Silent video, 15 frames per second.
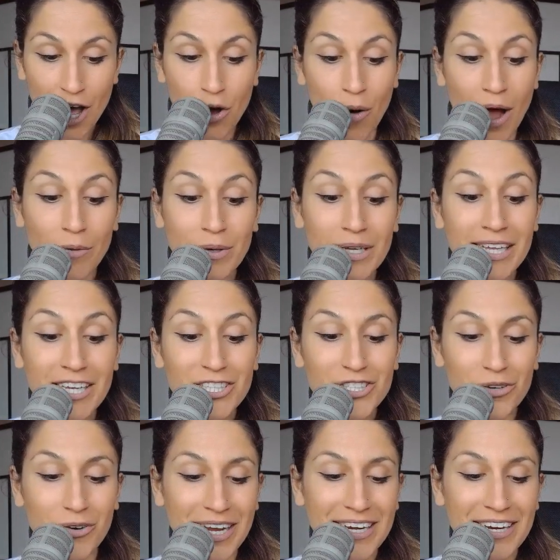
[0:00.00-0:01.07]
I really
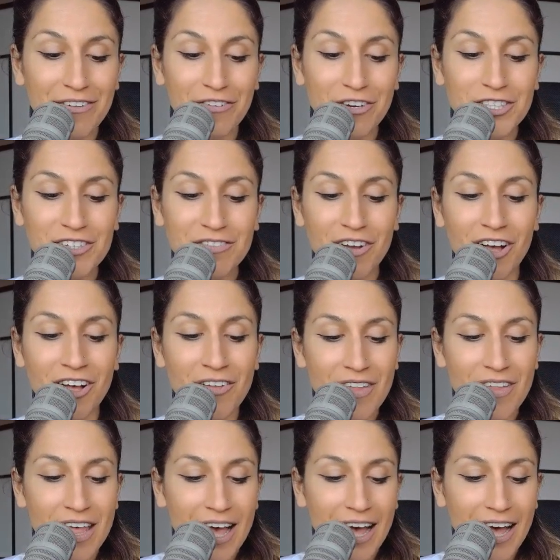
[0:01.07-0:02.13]
enjoyed, first of all,
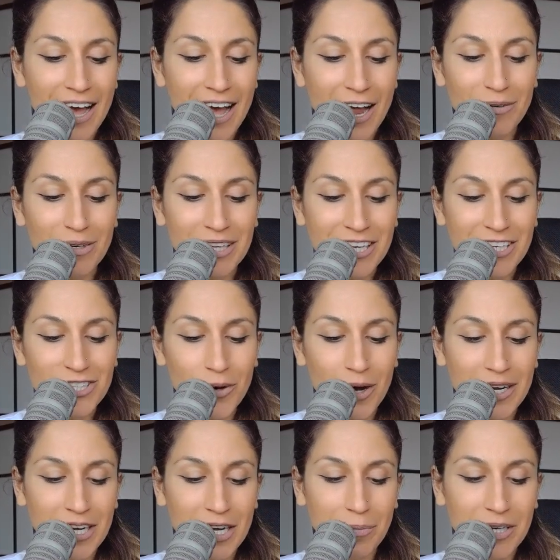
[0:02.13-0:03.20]
I really
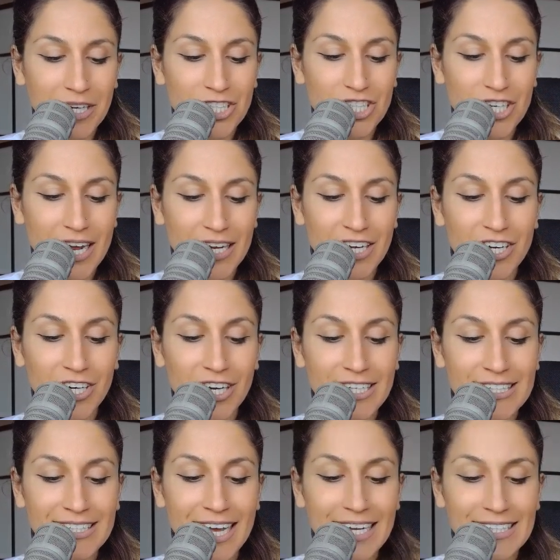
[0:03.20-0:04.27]
enjoyed and appreciated your
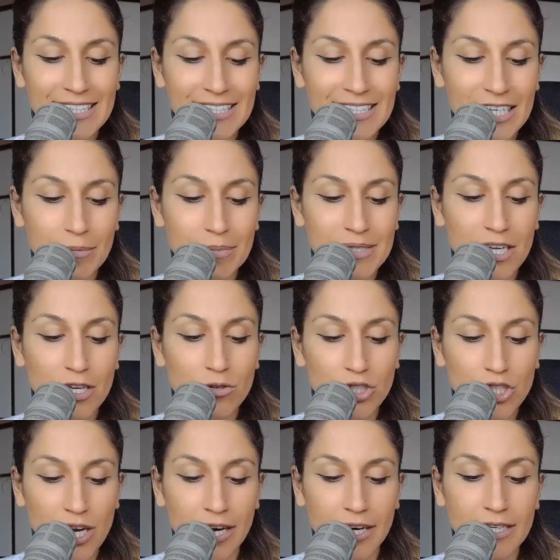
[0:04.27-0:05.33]
insights and tips that you
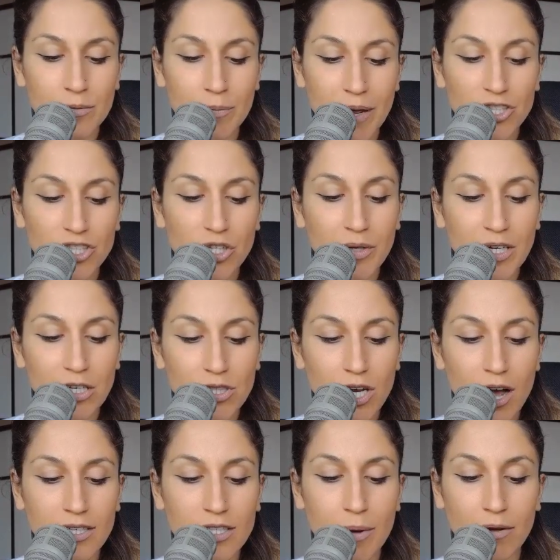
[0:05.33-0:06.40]
share, especially when you
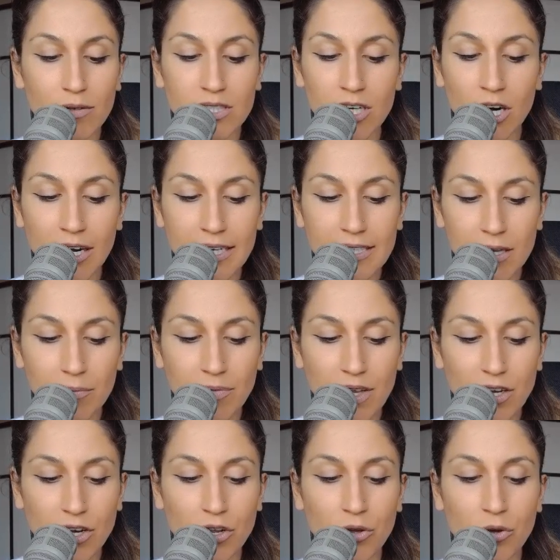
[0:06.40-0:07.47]
talked about starting
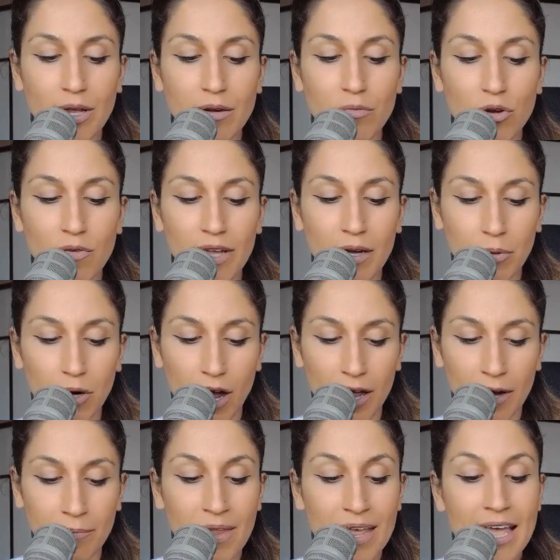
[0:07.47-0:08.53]
something new and moving abroad.
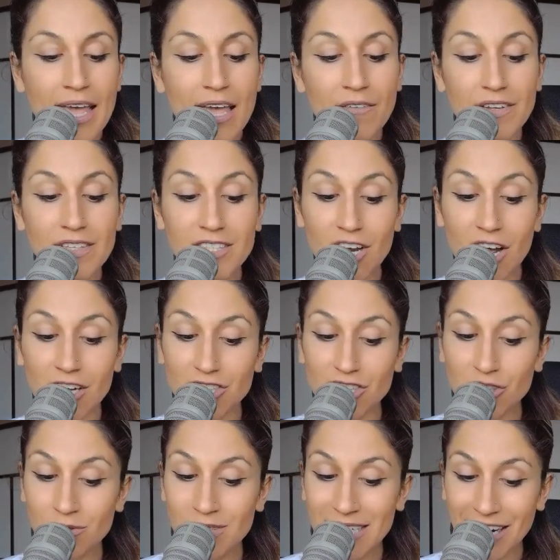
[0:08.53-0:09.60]
If it's not
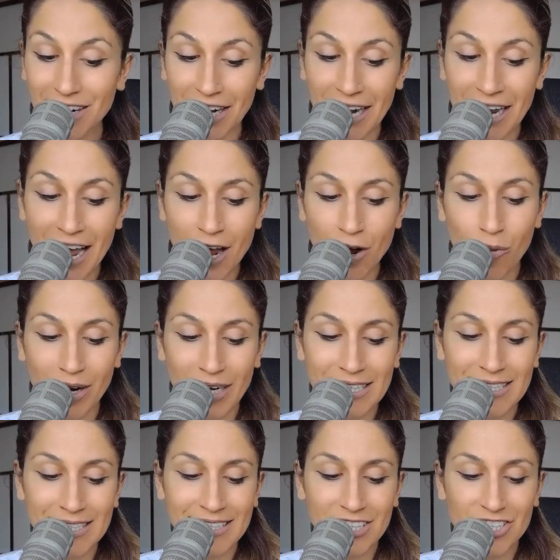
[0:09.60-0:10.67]
too daring, I wanted
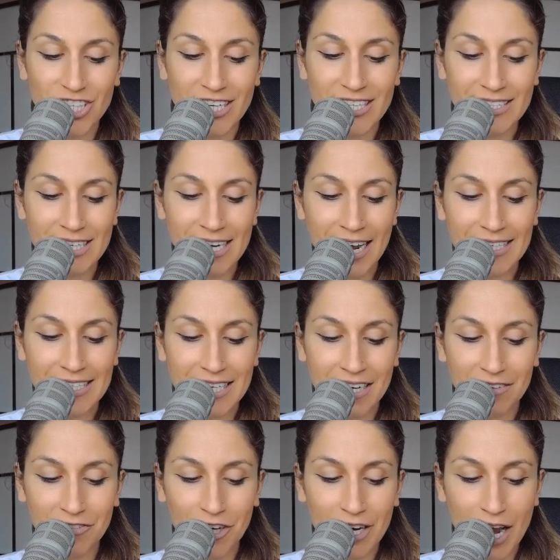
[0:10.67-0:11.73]
to suggest an idea
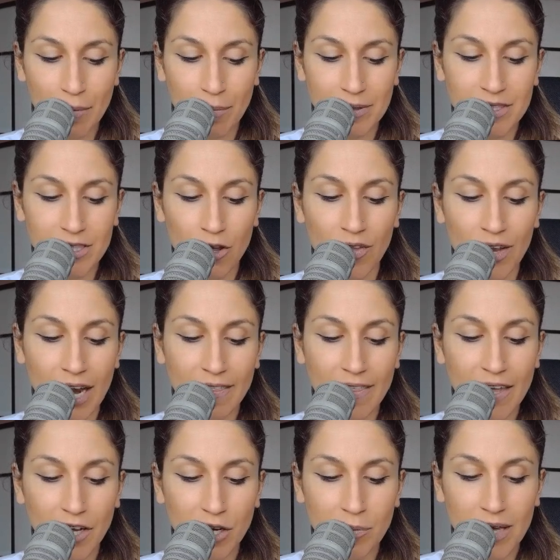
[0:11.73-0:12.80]
for an episode that I
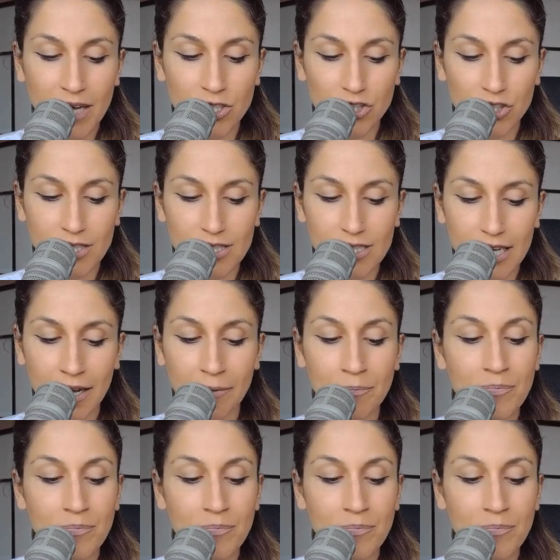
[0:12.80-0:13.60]
think could be interesting.